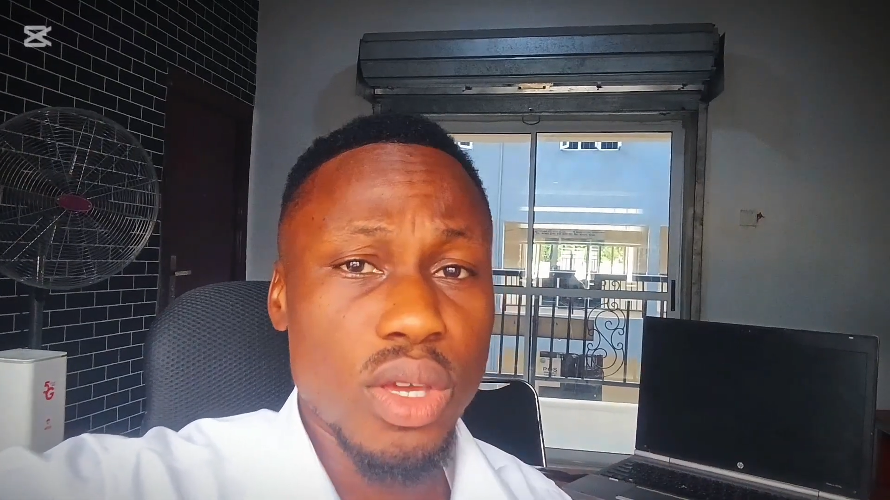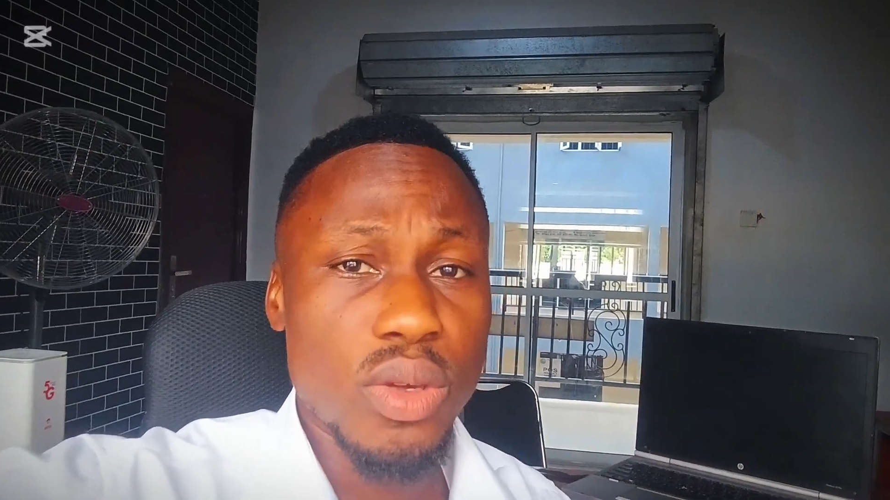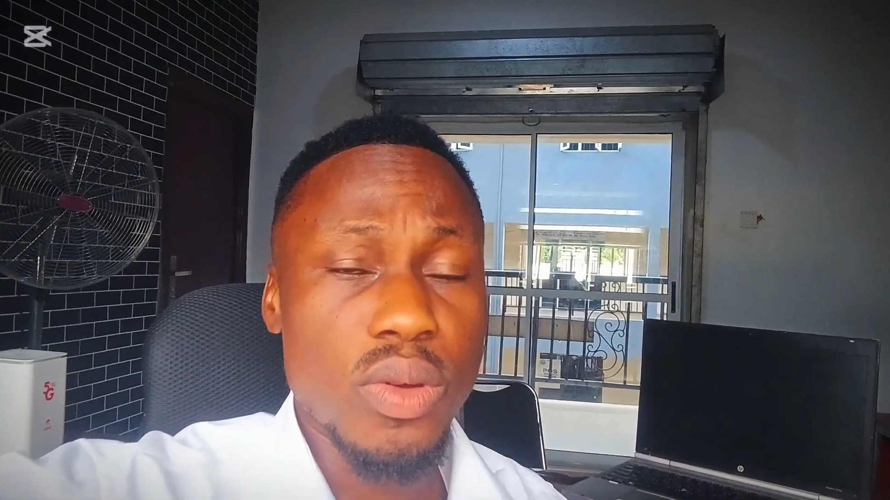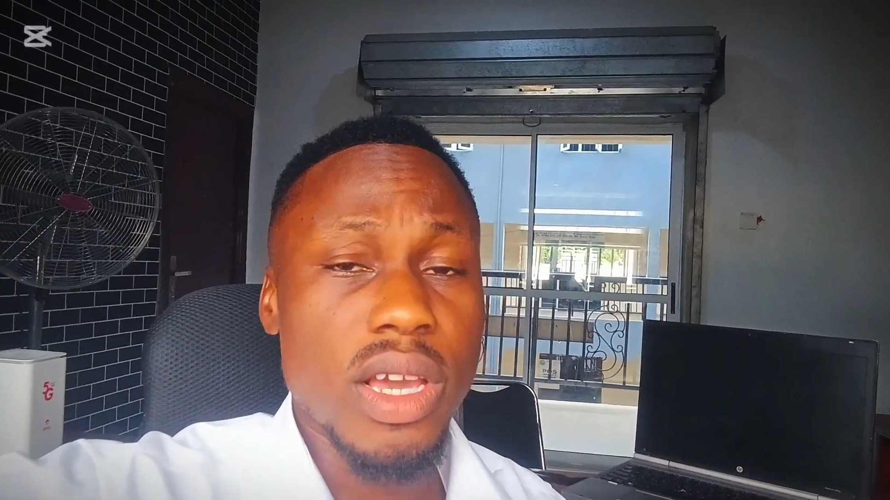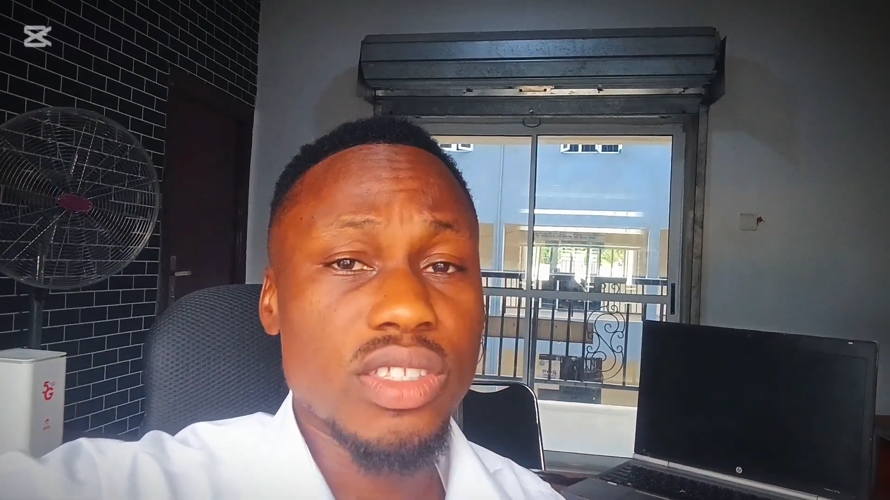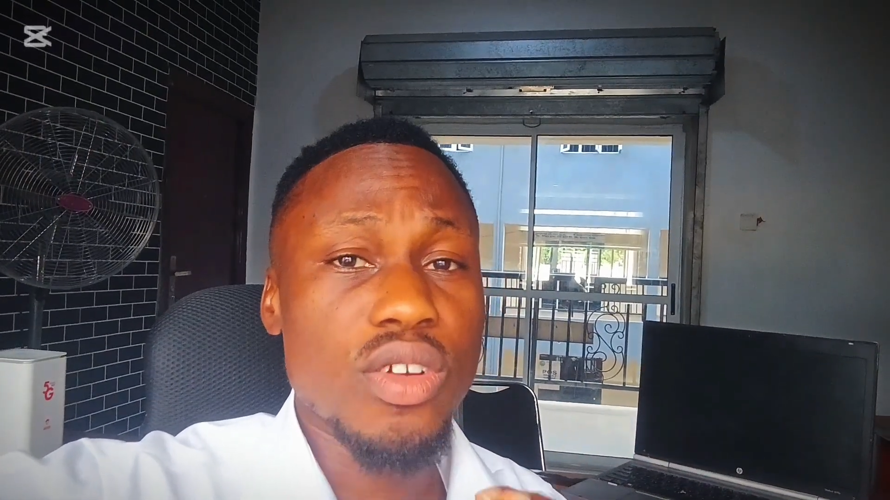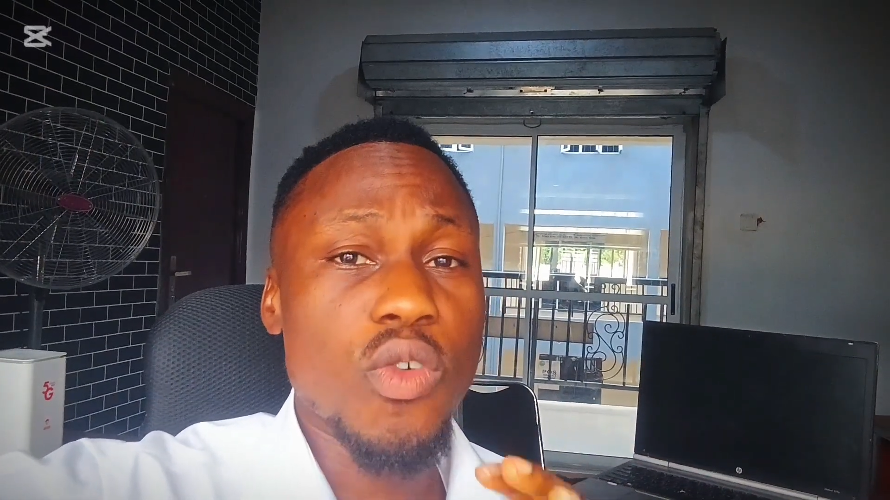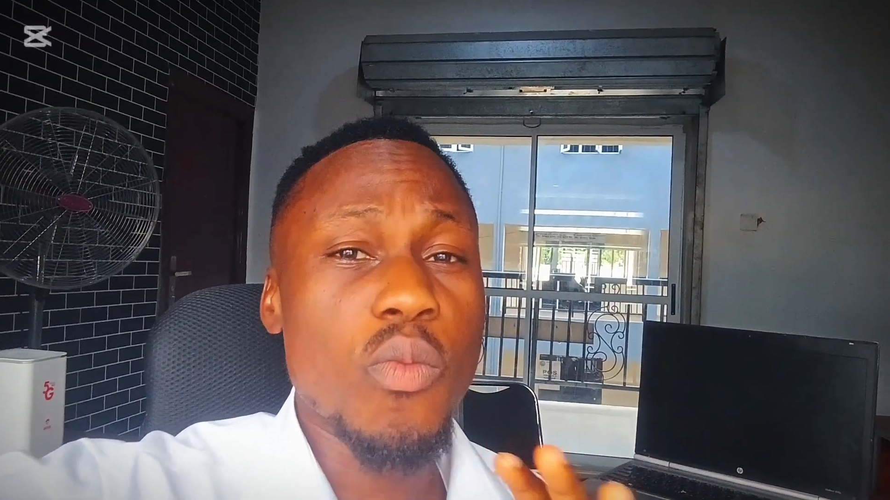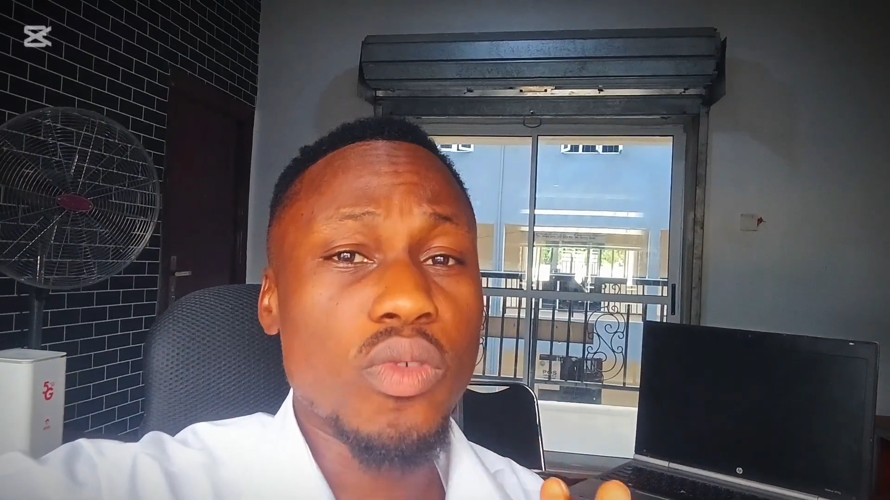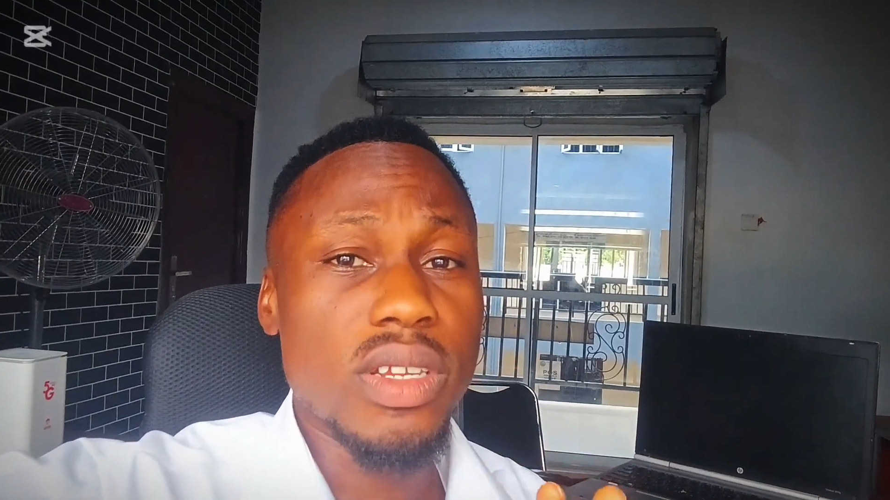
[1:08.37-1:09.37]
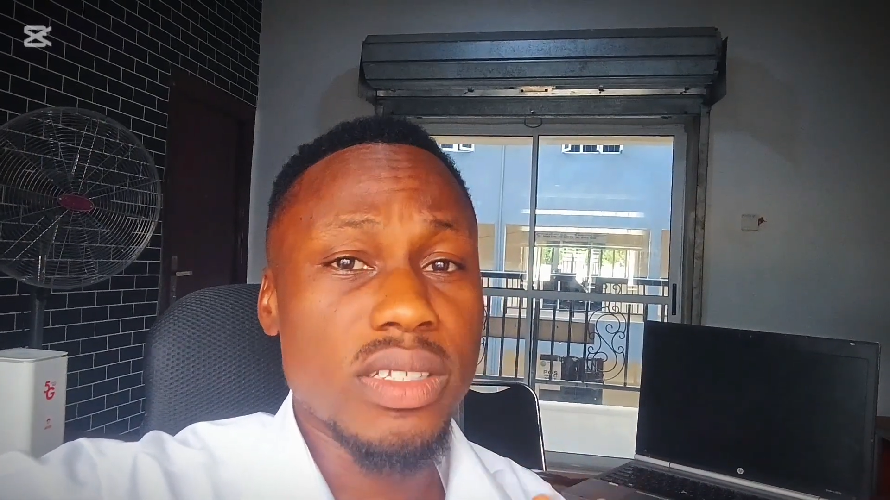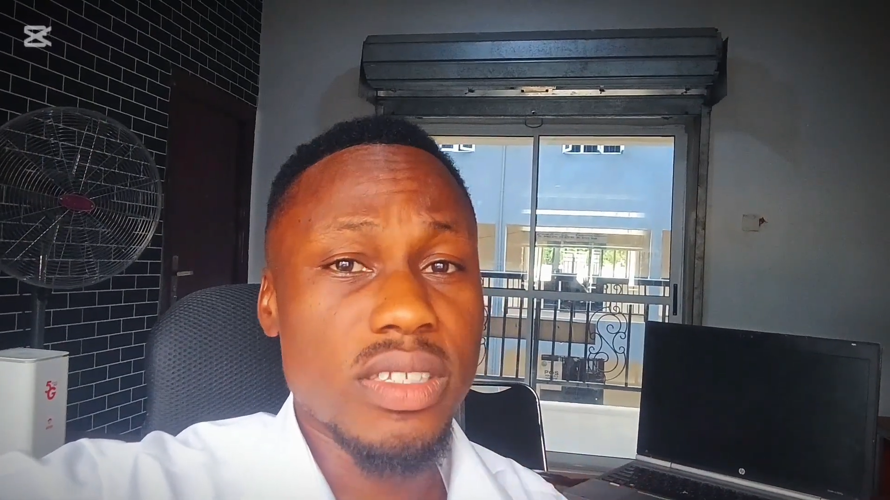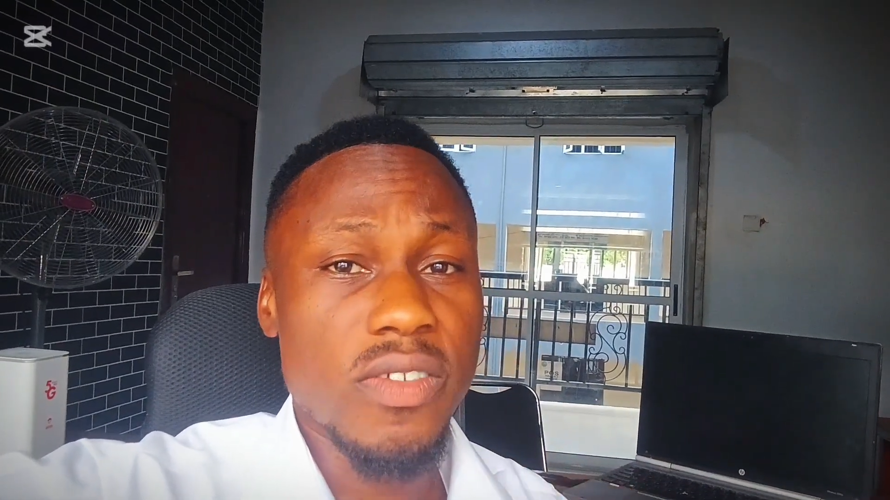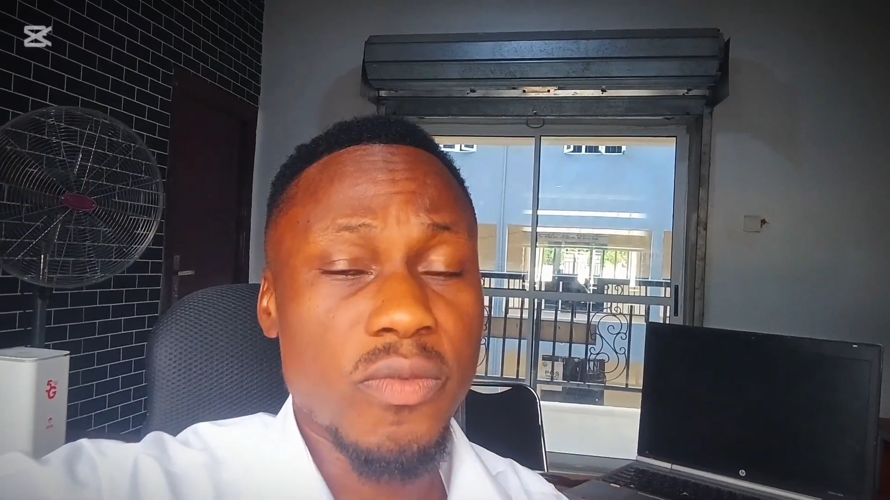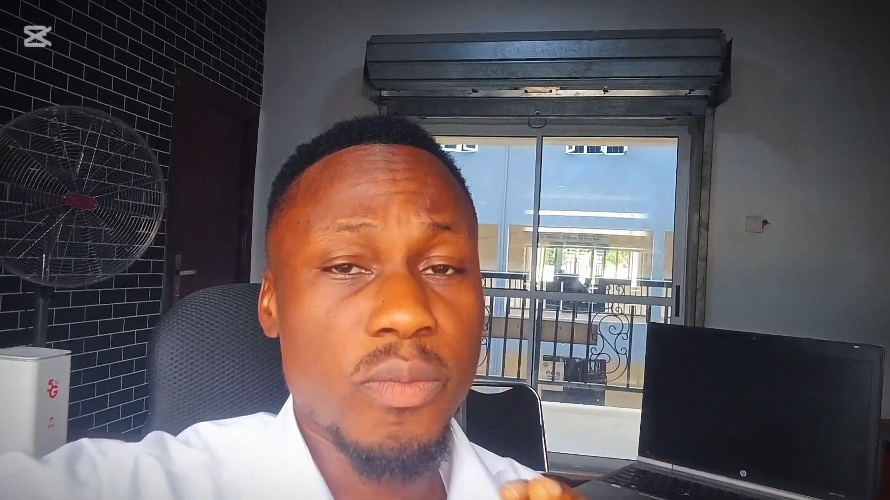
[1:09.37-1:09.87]
you get a
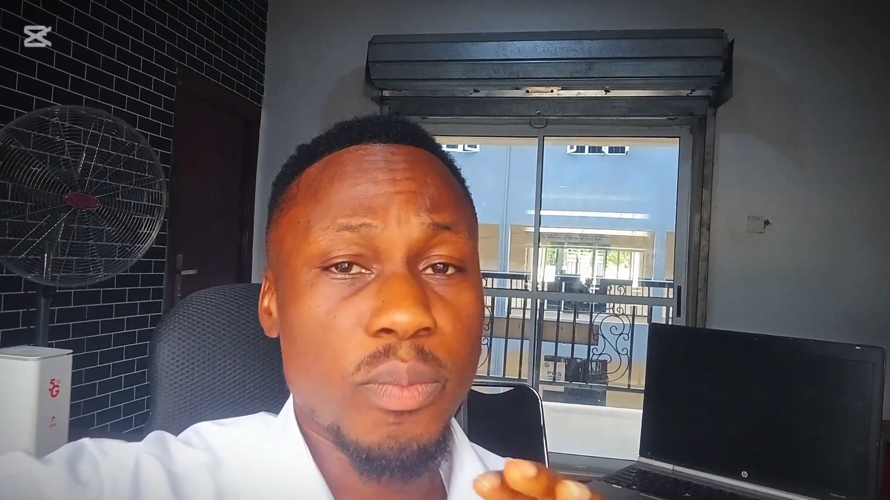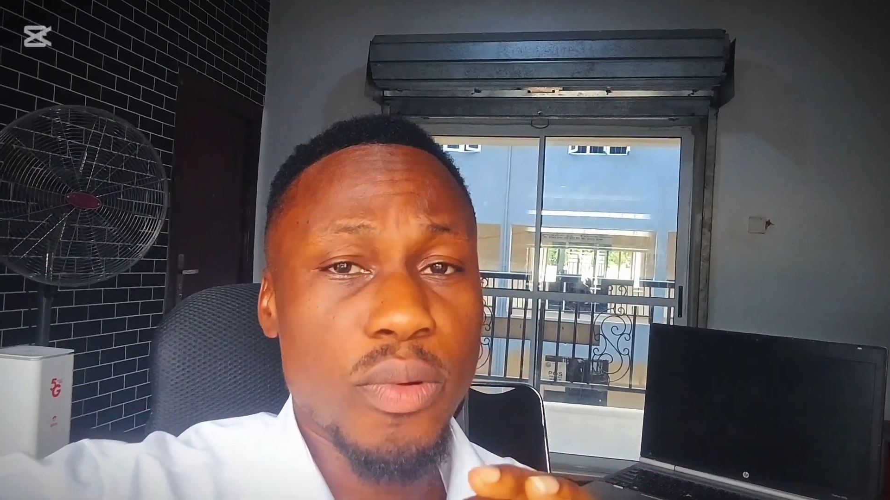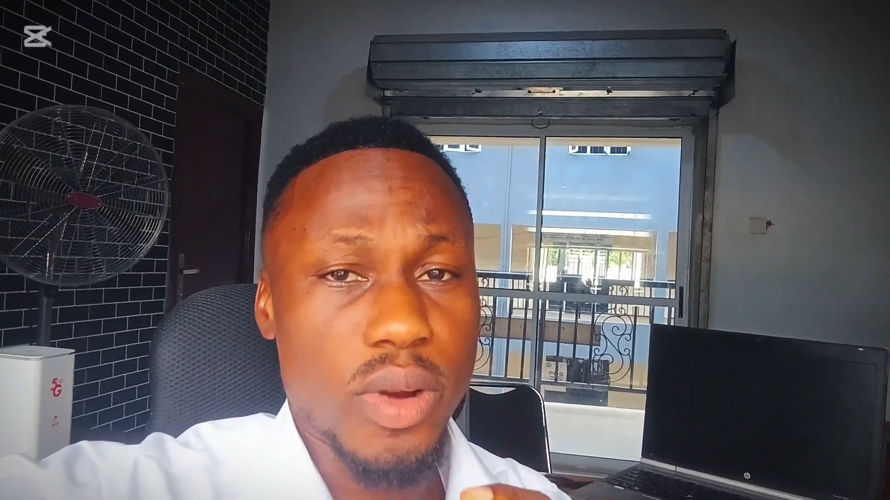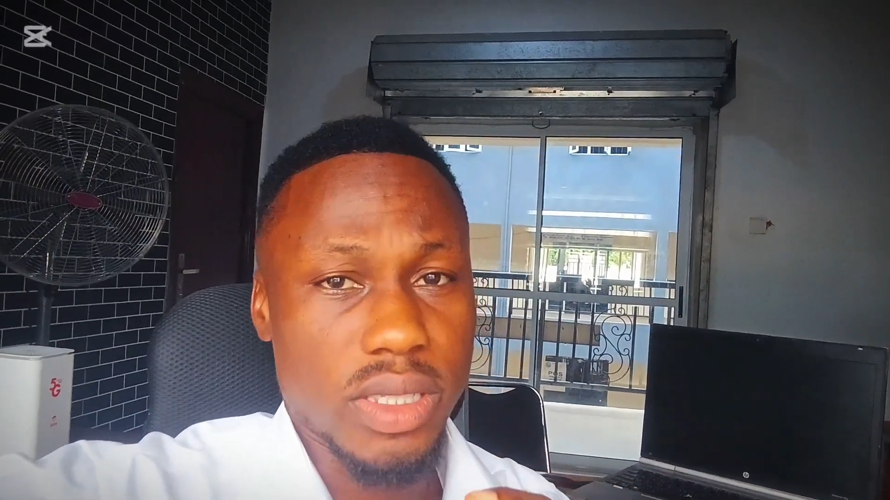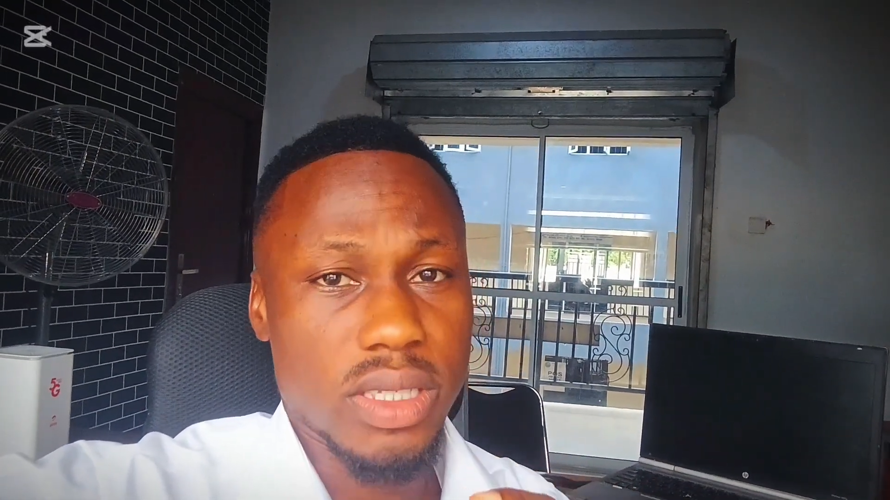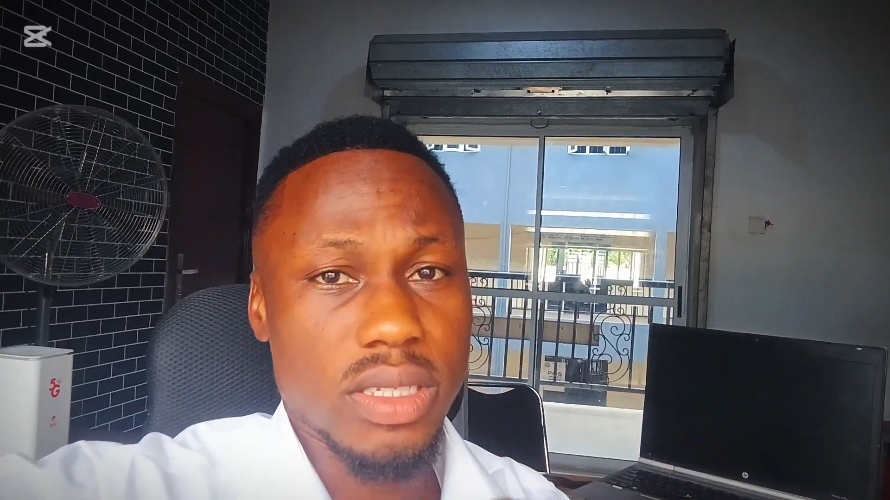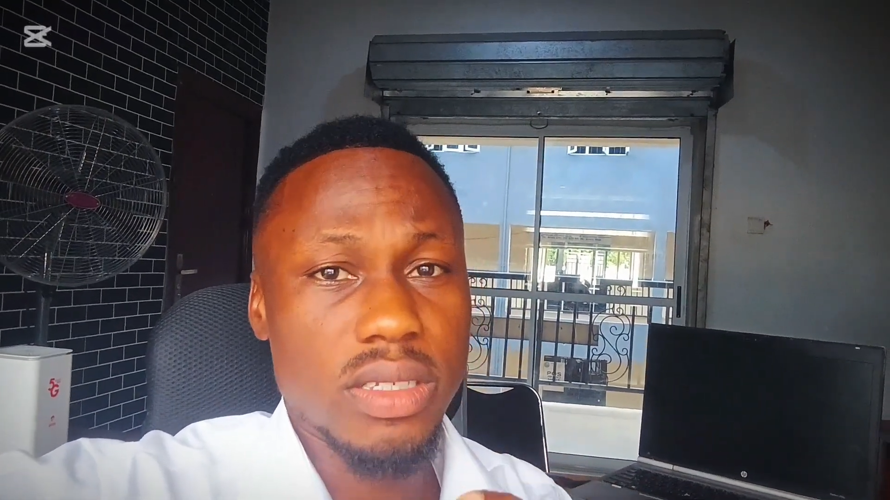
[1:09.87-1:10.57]
cumulative point.